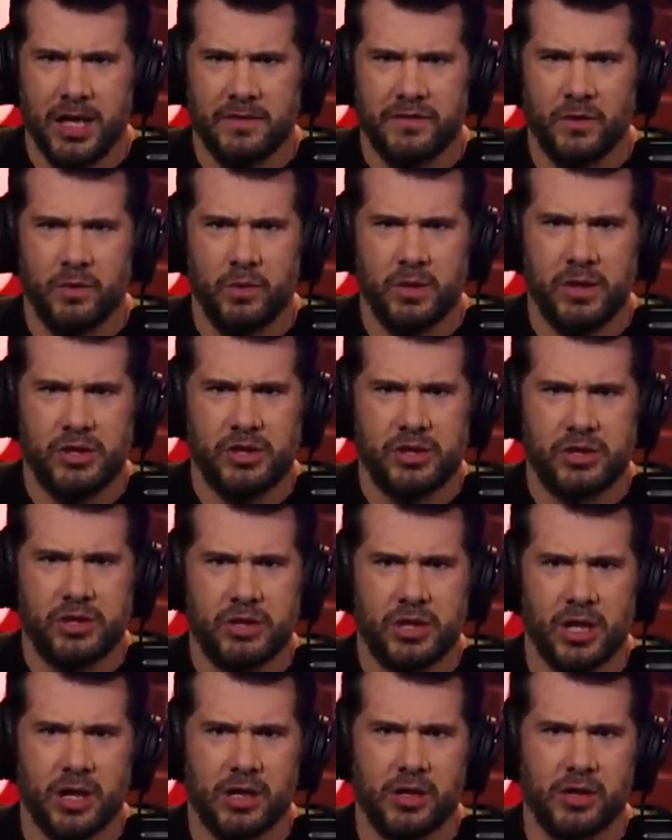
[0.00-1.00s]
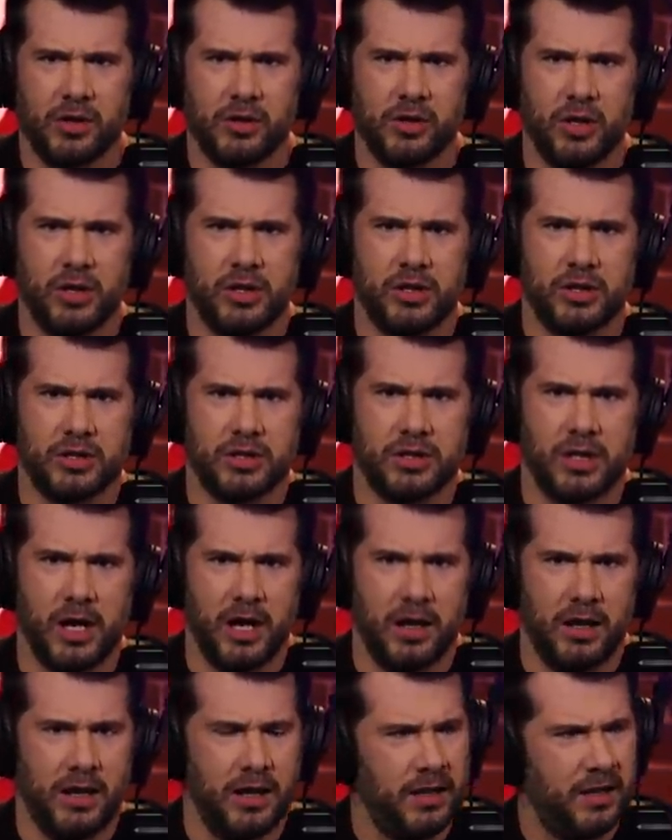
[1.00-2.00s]
If a woodchuck could...
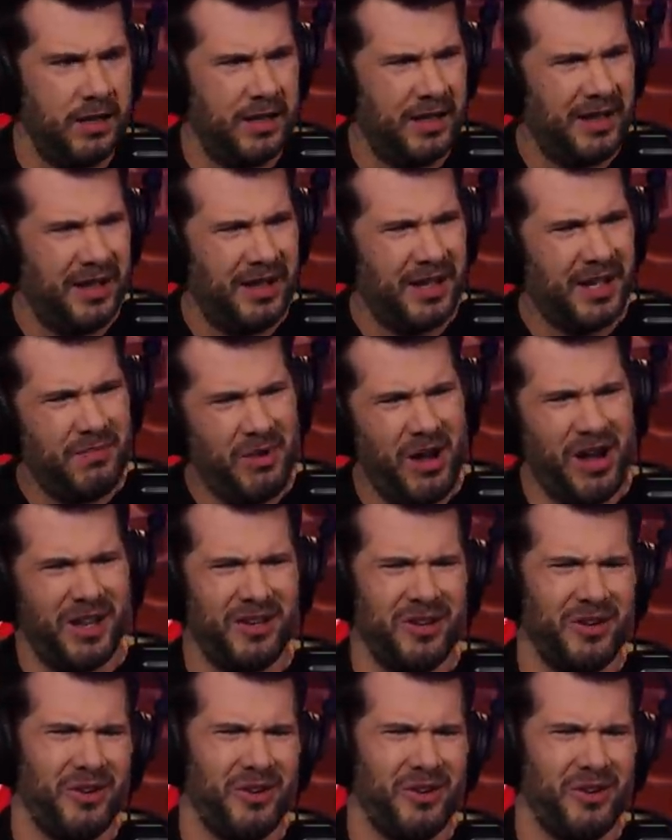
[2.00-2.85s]
come on,